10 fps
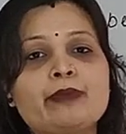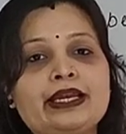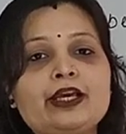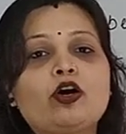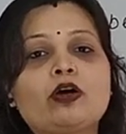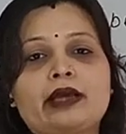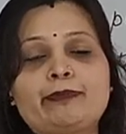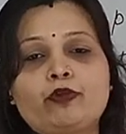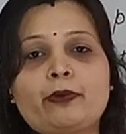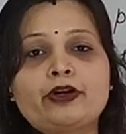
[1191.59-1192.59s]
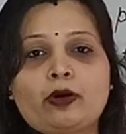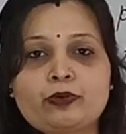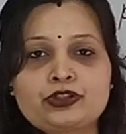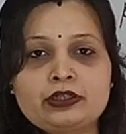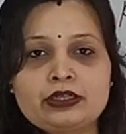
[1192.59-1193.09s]
many employment
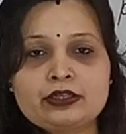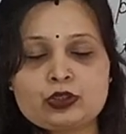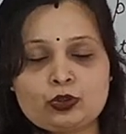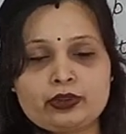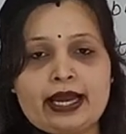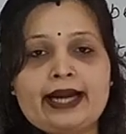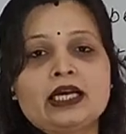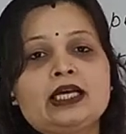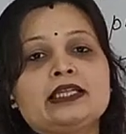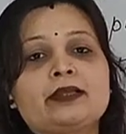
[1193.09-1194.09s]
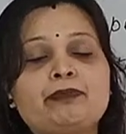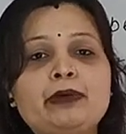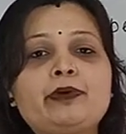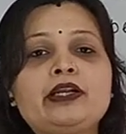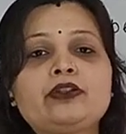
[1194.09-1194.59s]
opportunities so that the
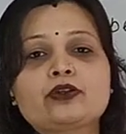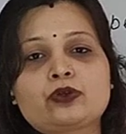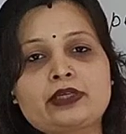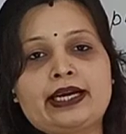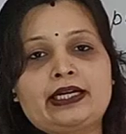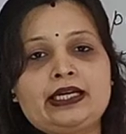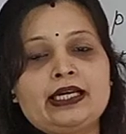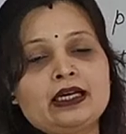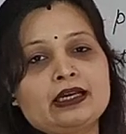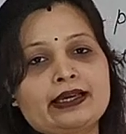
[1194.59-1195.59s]
people in the society